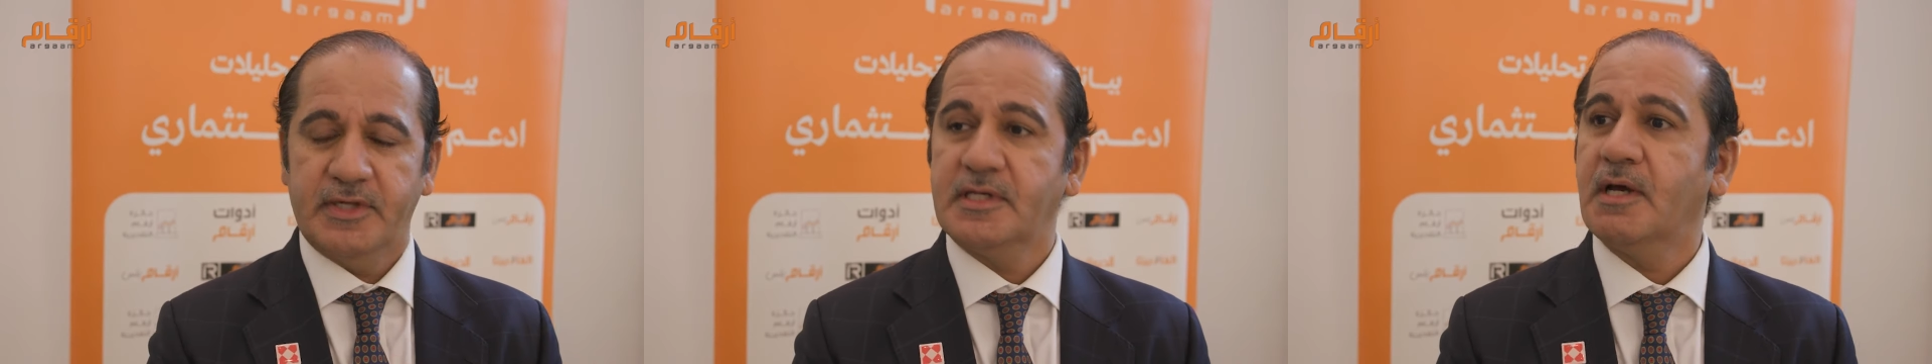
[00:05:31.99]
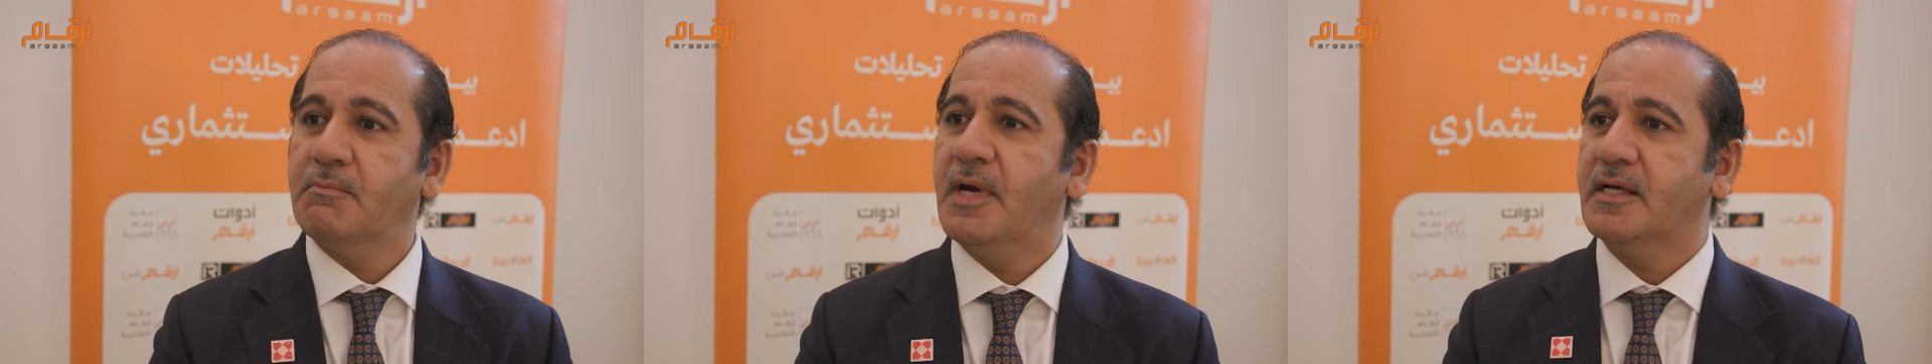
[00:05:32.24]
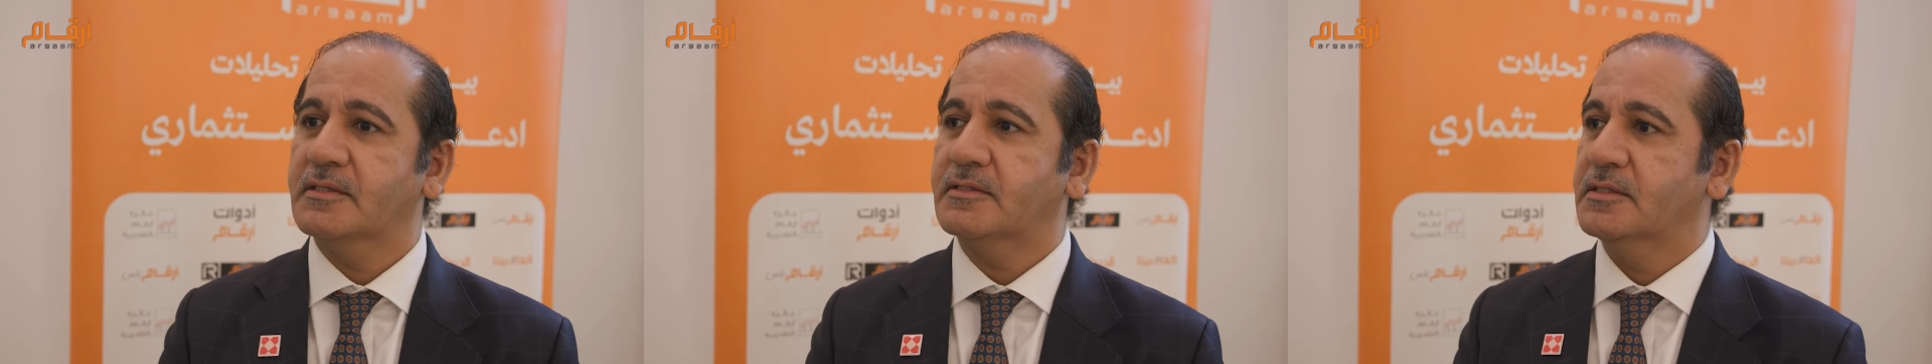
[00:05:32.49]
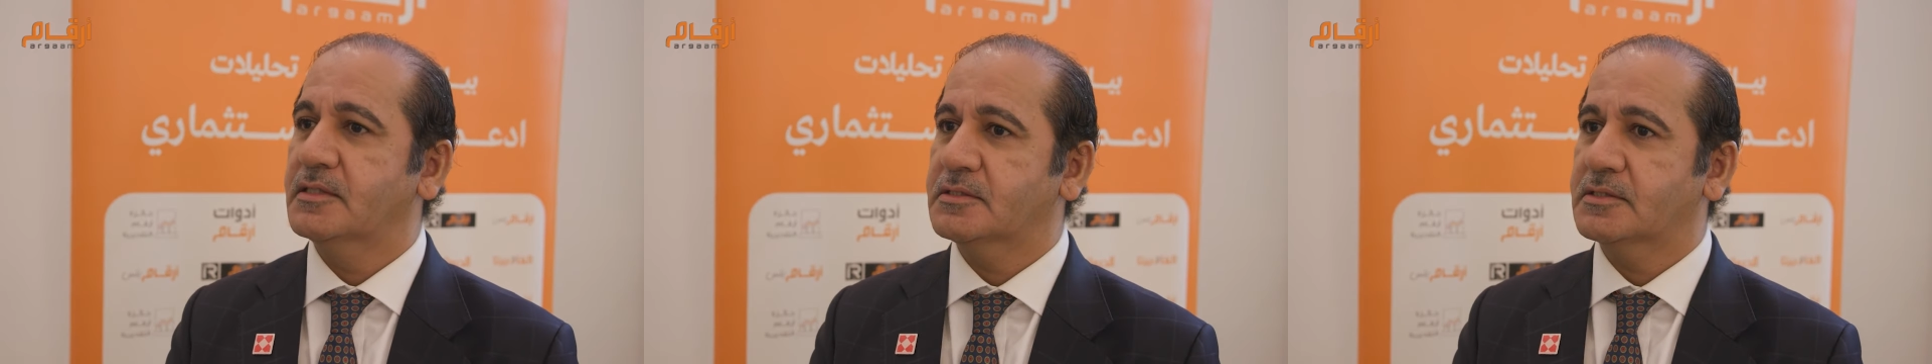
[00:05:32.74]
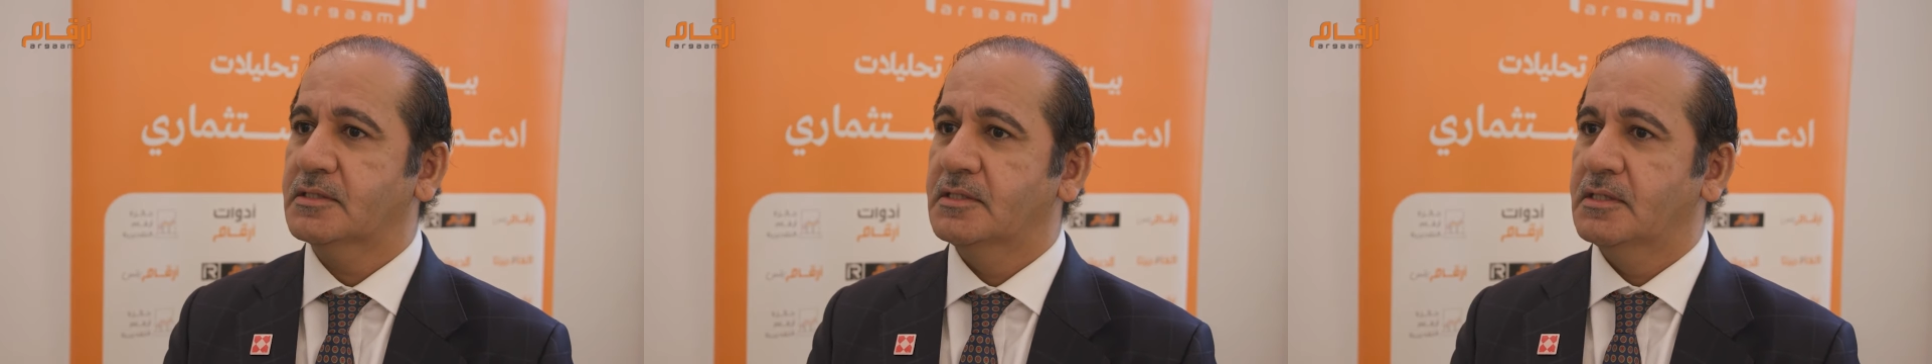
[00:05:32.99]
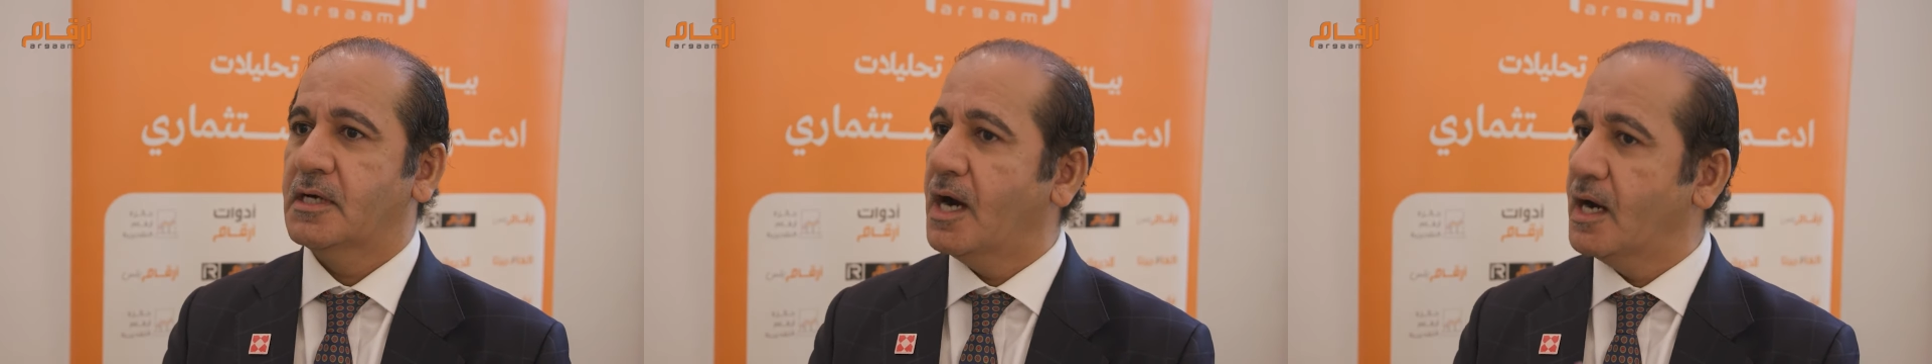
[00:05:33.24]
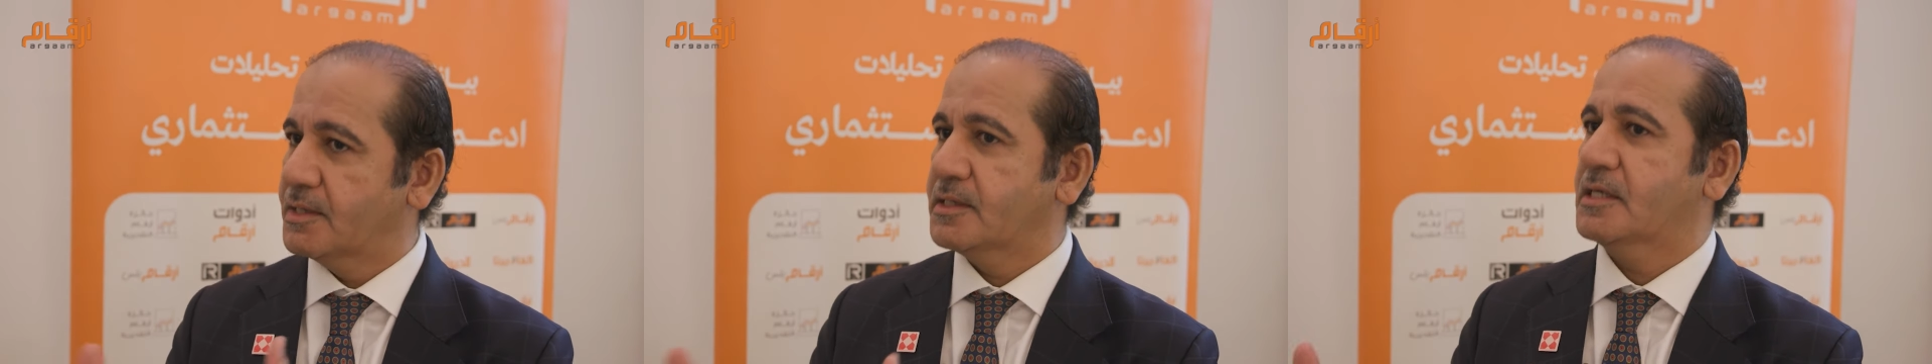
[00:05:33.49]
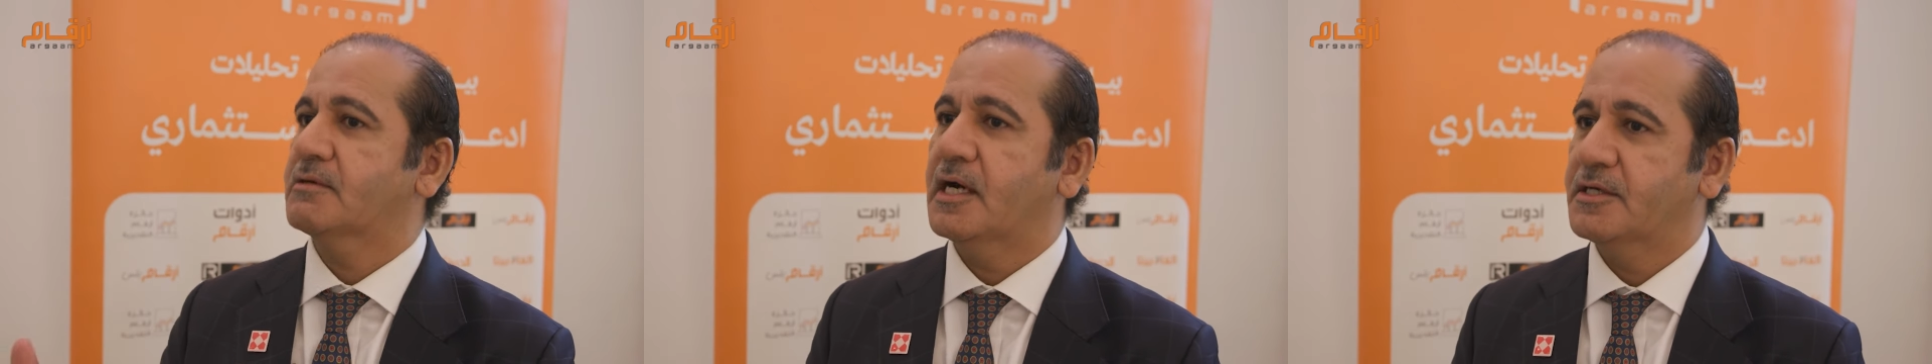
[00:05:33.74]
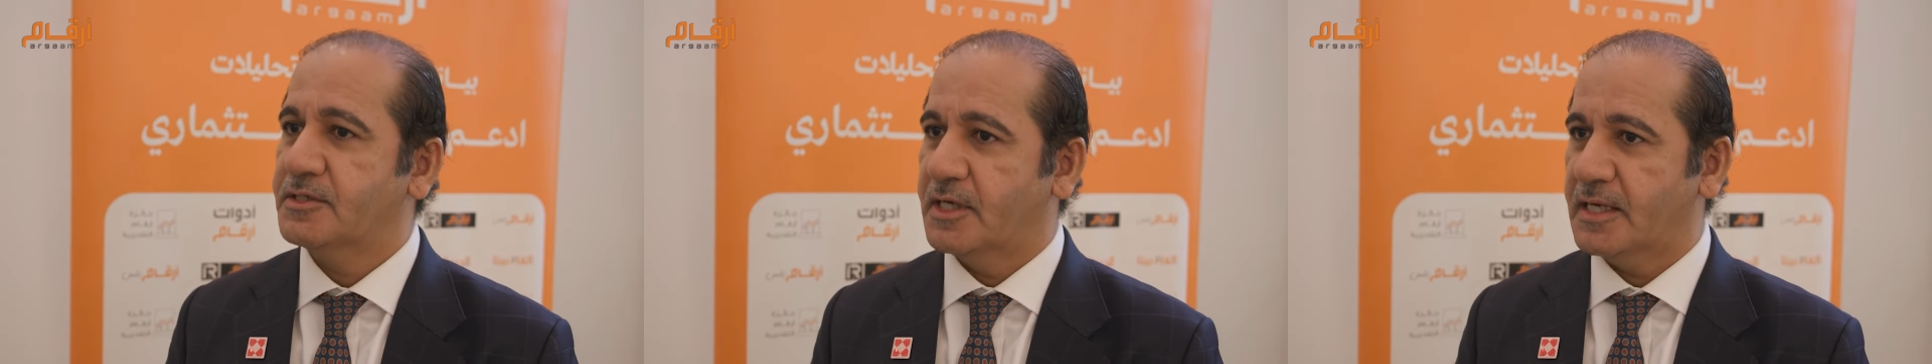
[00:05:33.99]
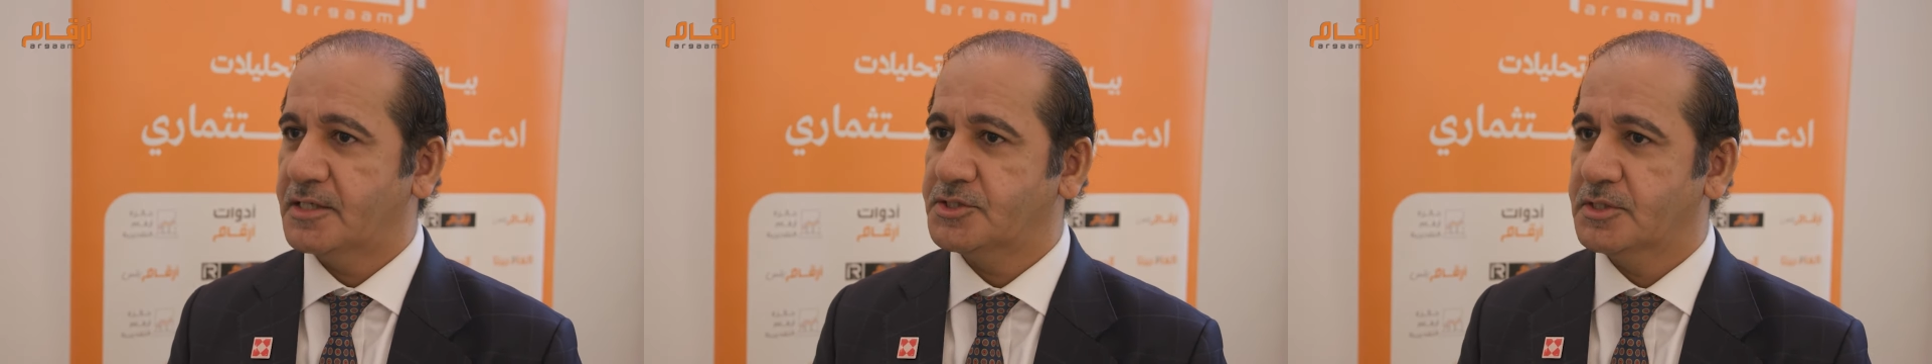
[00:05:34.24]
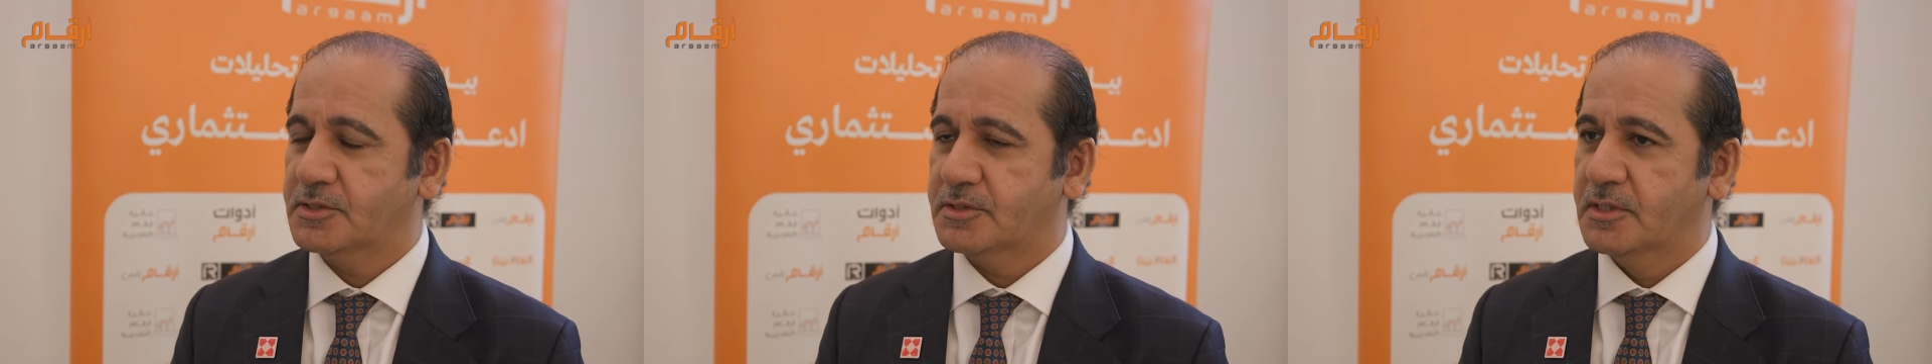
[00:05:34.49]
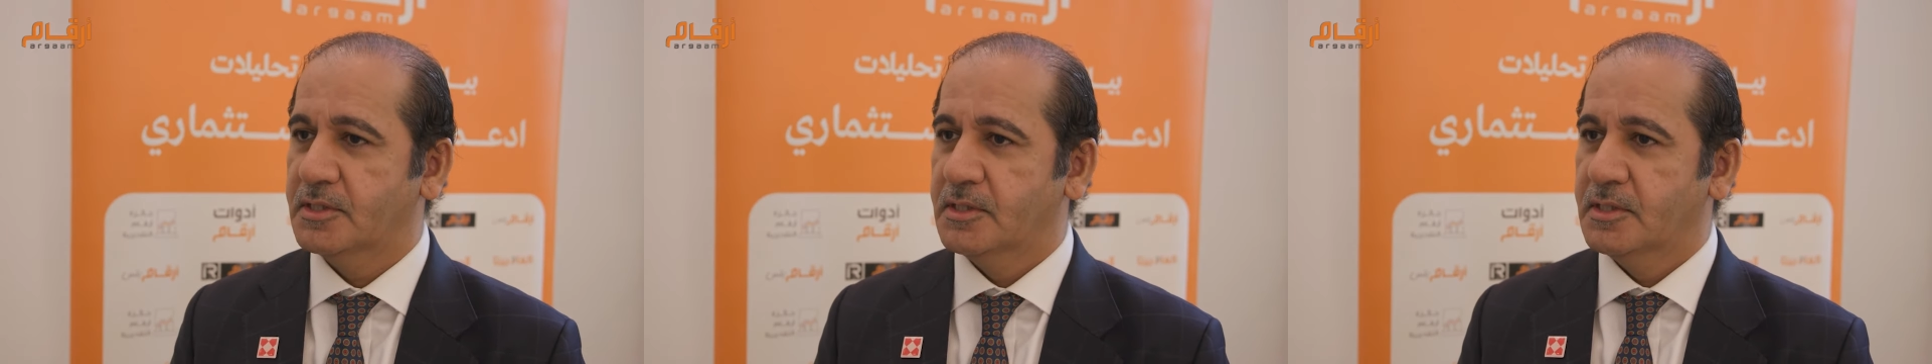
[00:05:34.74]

fundamentals are in the right directions.